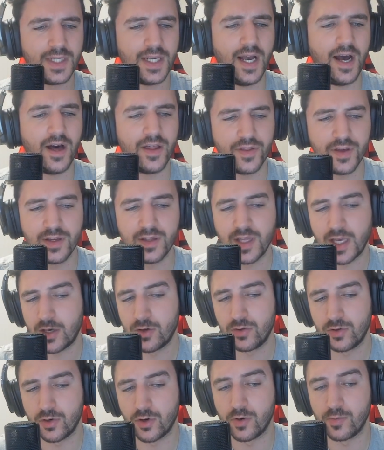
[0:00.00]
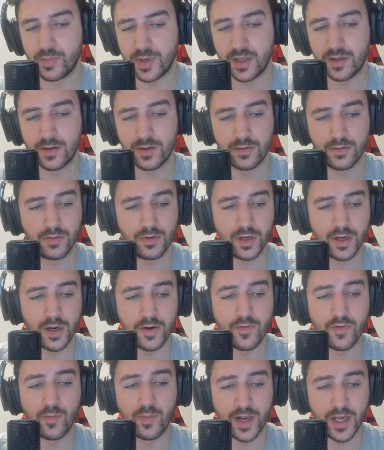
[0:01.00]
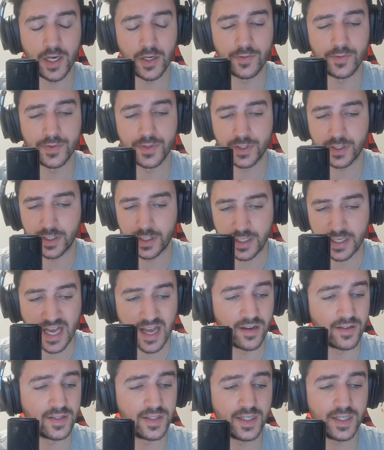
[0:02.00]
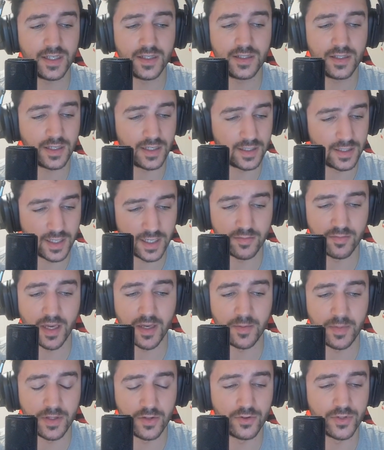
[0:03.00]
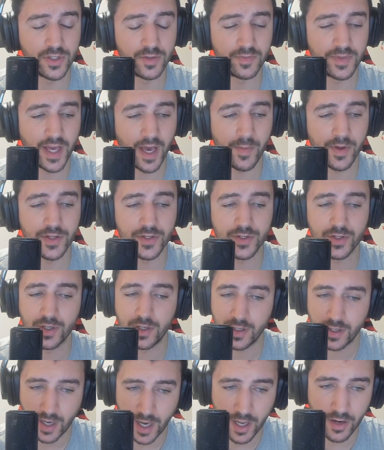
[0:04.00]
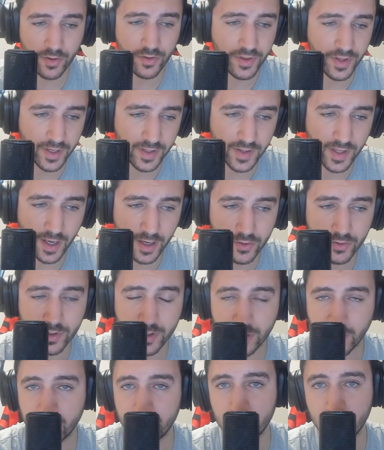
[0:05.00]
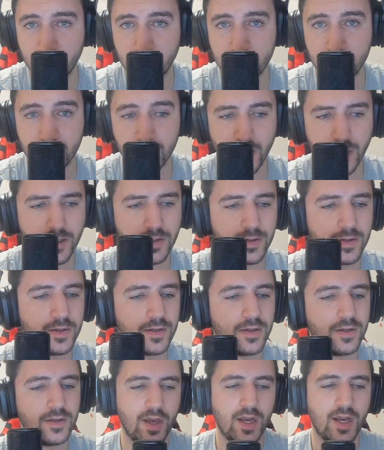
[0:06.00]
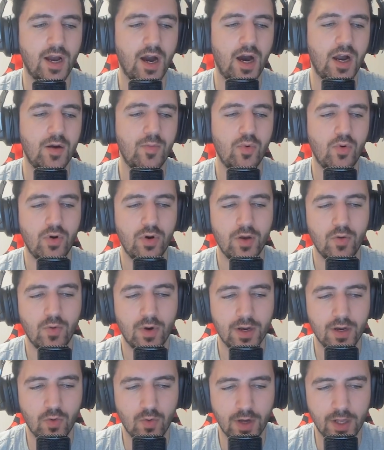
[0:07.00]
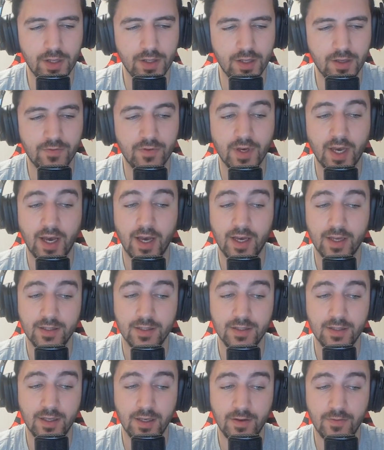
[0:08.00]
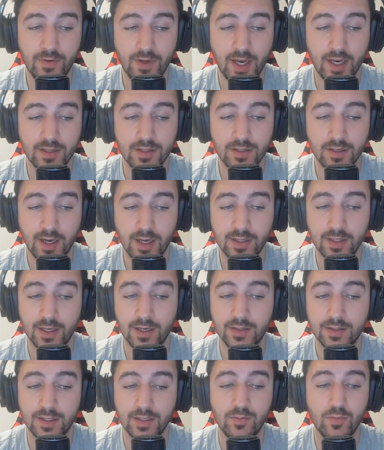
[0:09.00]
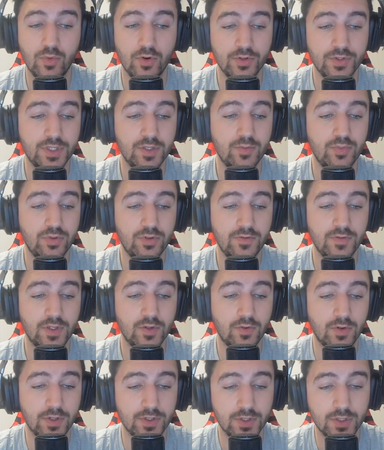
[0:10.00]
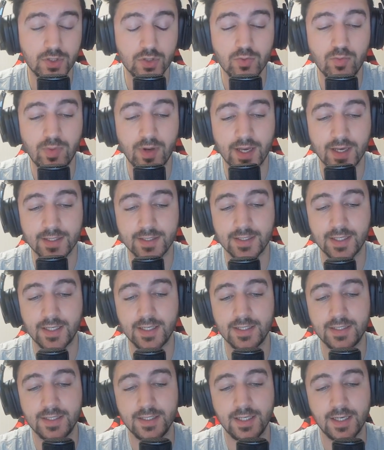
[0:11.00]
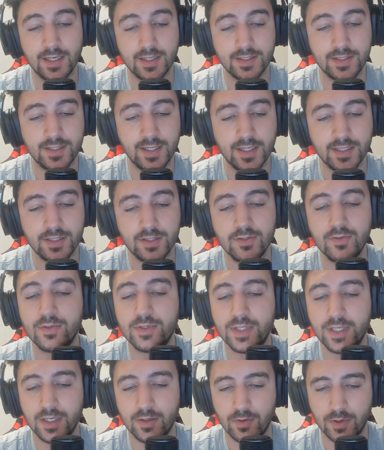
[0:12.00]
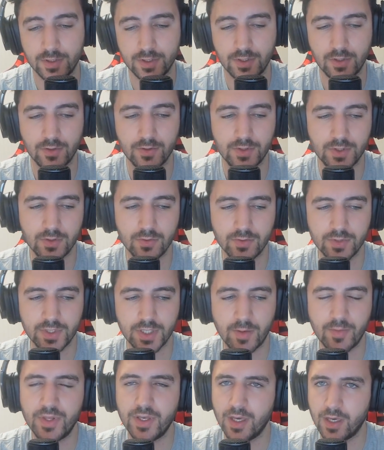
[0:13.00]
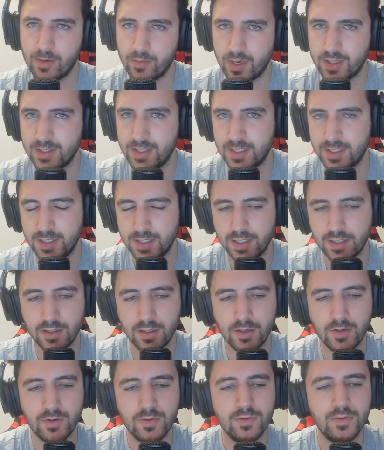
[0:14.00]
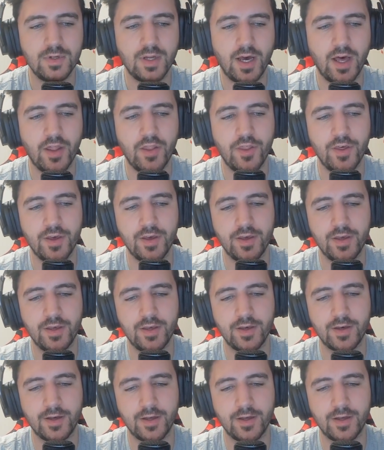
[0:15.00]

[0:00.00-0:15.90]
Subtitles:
I think they could compete for playoffs guaranteed, and then maybe do some damage. I don't think they are good enough to beat C9. Carboy 101, if you had to hand out a most improved award to 2 players in LEC, LCS, who would the awards go to? Something about this year alone. I think